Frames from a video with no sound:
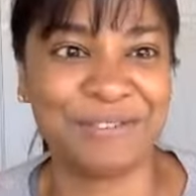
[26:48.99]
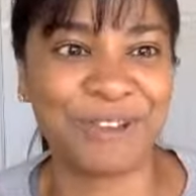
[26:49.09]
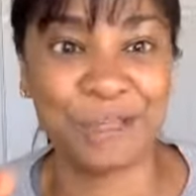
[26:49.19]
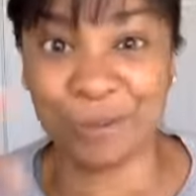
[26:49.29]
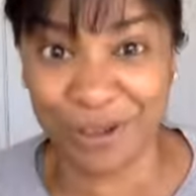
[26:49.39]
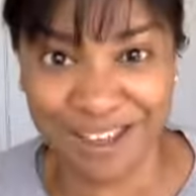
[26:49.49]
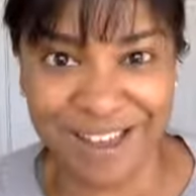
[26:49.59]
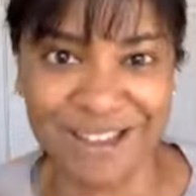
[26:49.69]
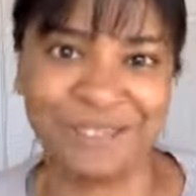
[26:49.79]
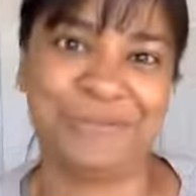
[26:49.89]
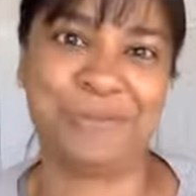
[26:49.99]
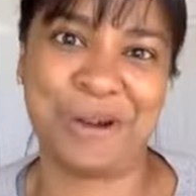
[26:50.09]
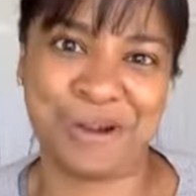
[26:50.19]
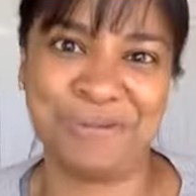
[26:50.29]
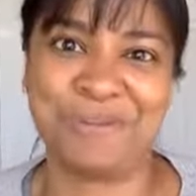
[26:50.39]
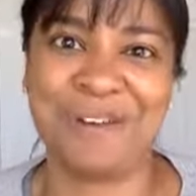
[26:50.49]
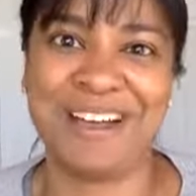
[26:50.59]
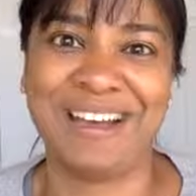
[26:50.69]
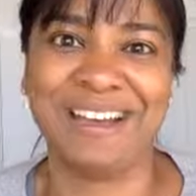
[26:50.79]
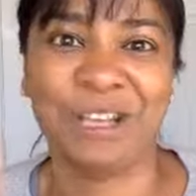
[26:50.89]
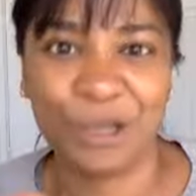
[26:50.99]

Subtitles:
Facebook Live 101,